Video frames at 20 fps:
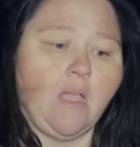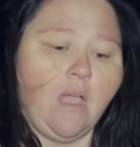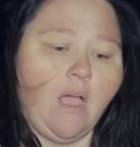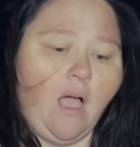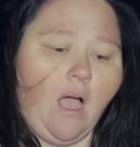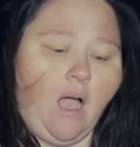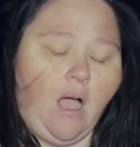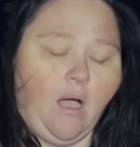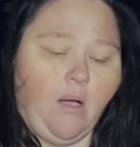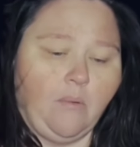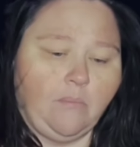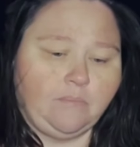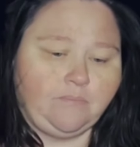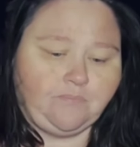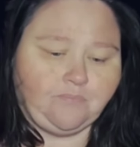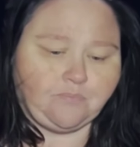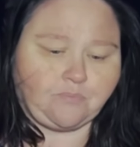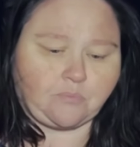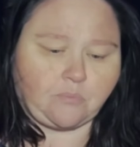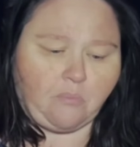
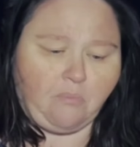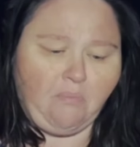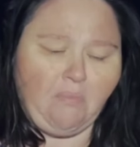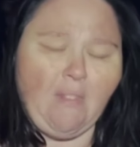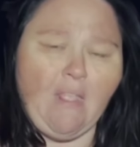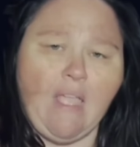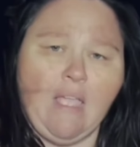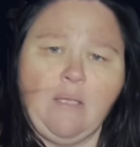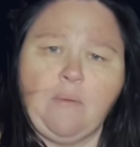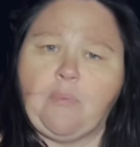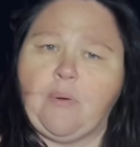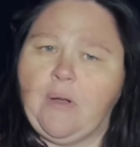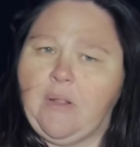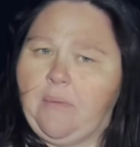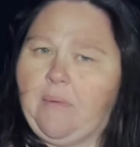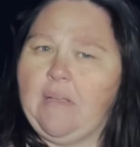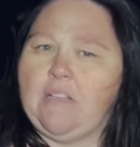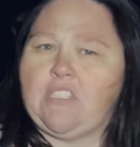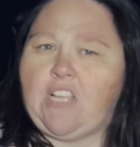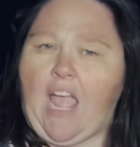Um, it pretty
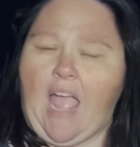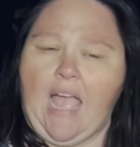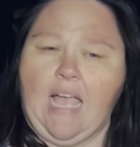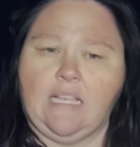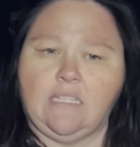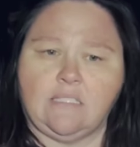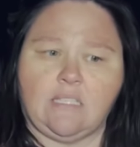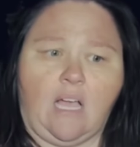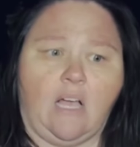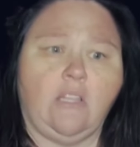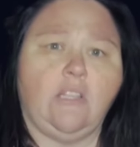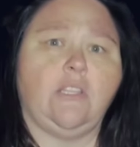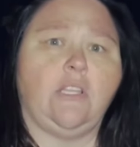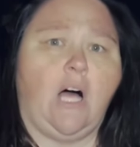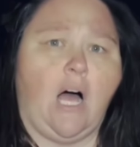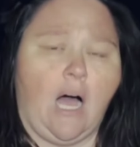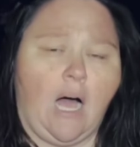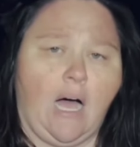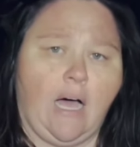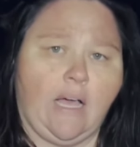much has a
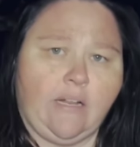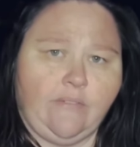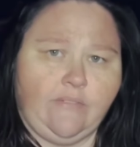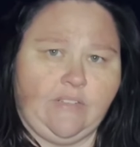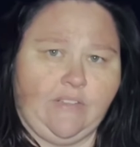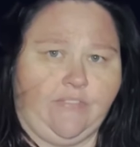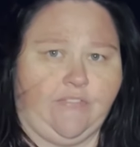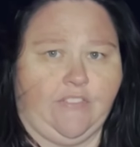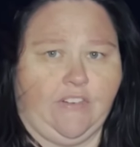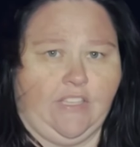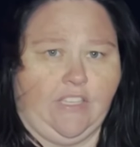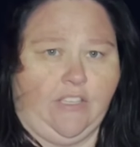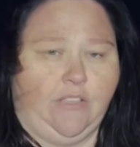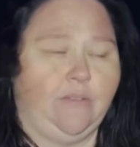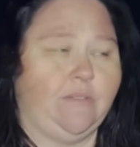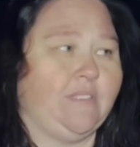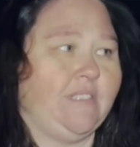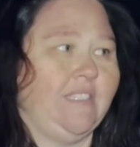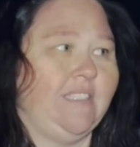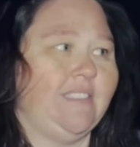lot of different
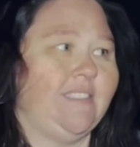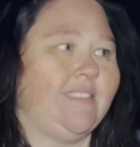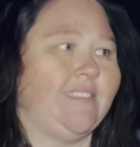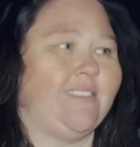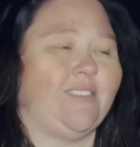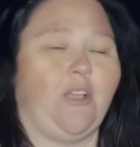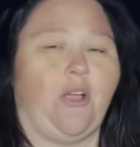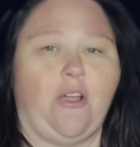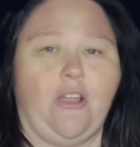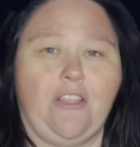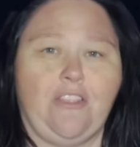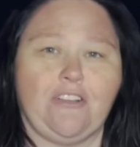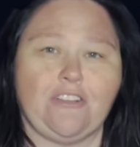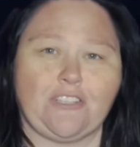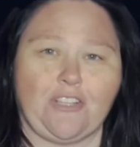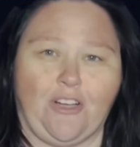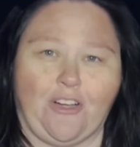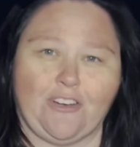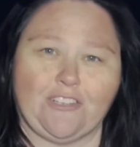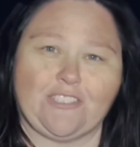uses. Sorry, there's
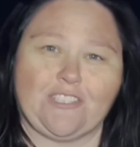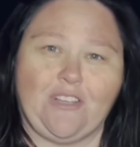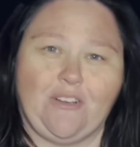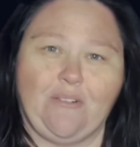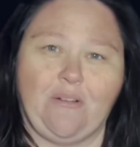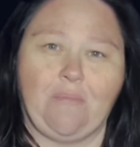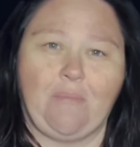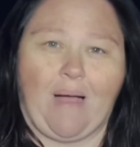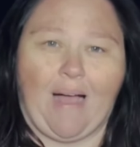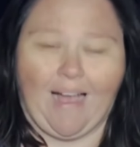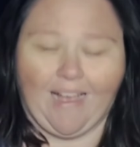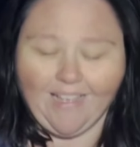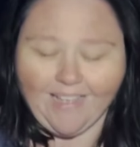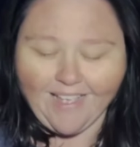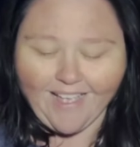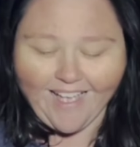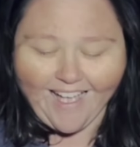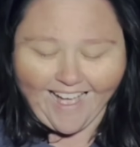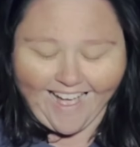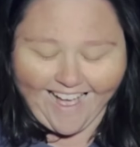cars going by.
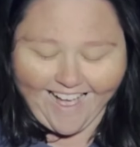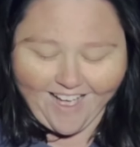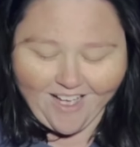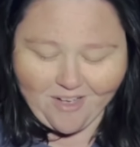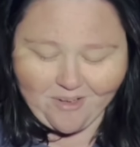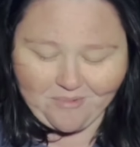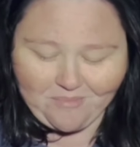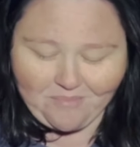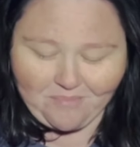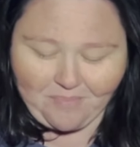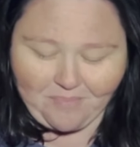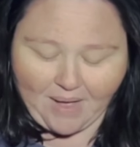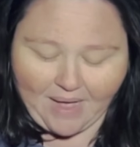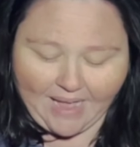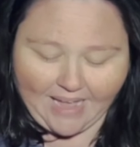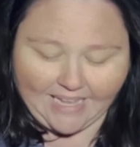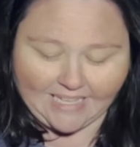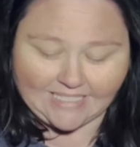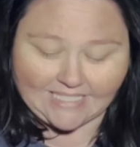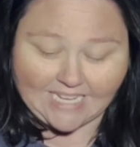Um,
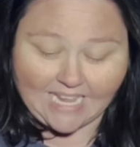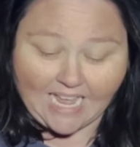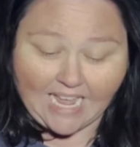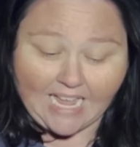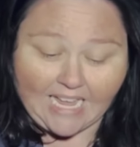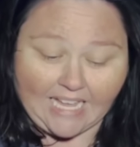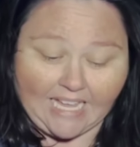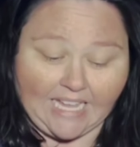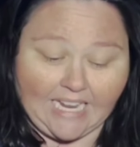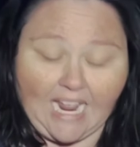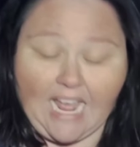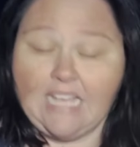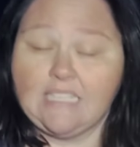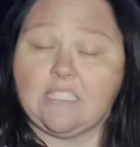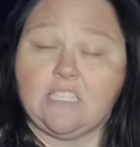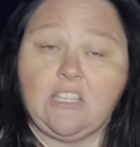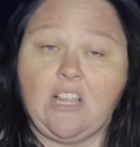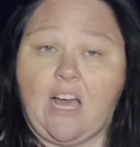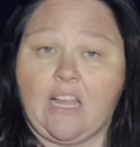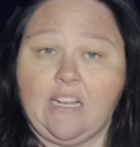but it has
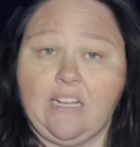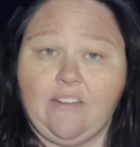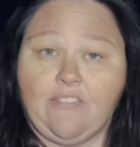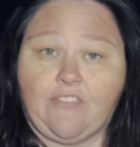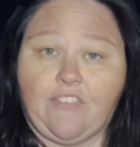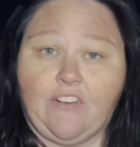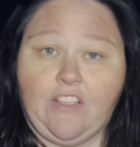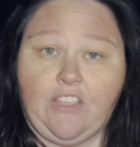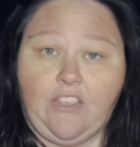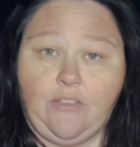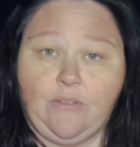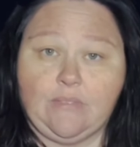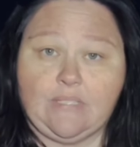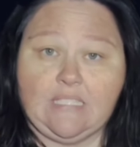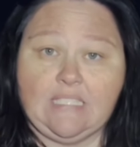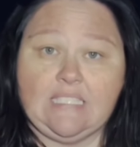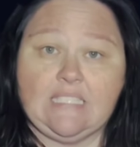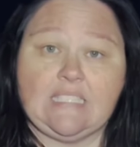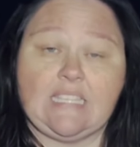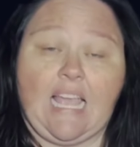a lot of different
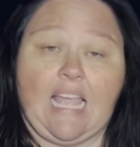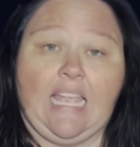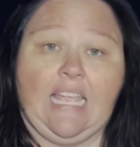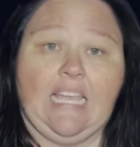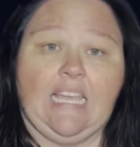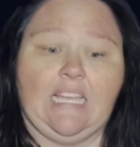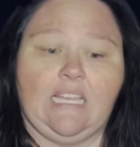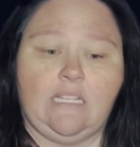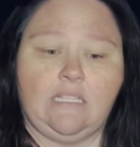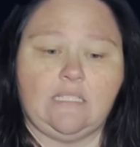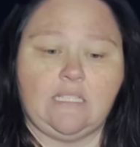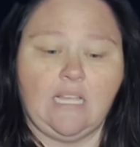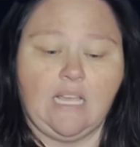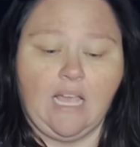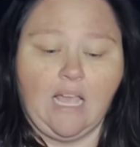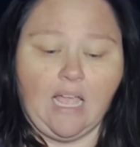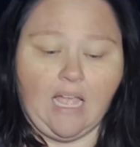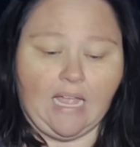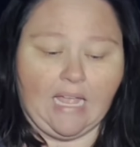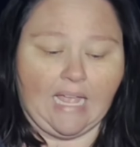uses and
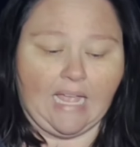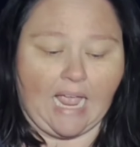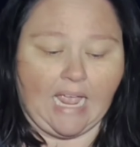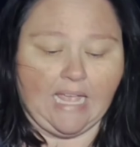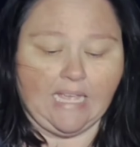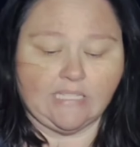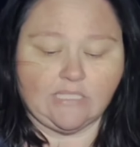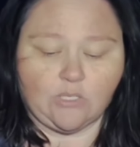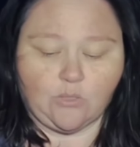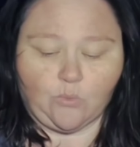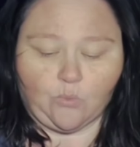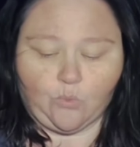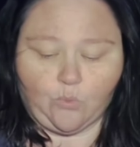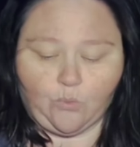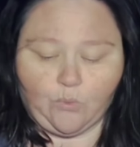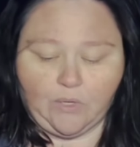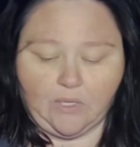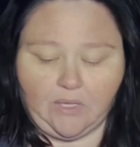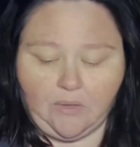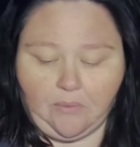it's
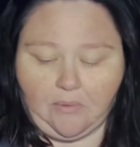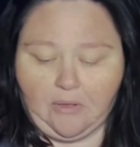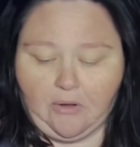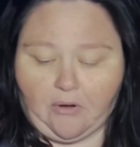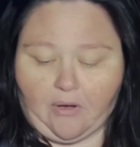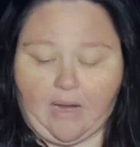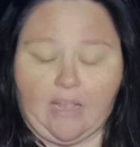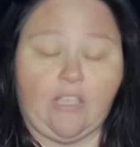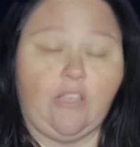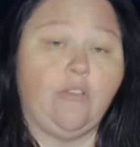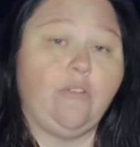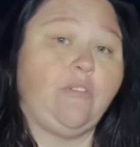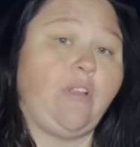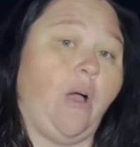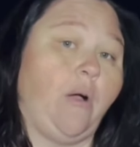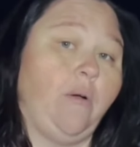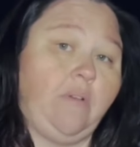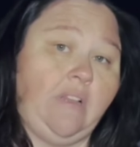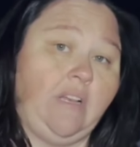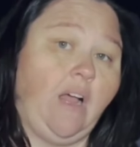really, really great. You
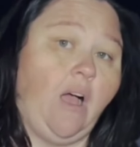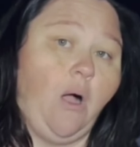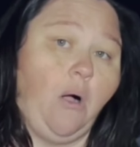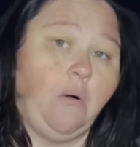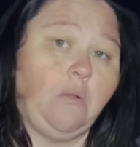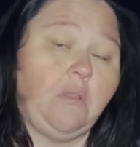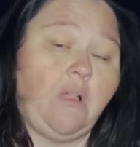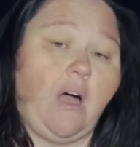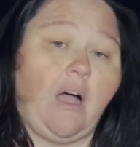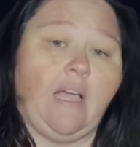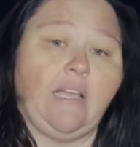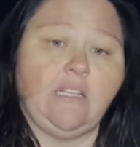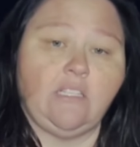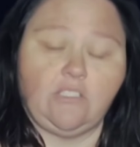don't need a whole lot.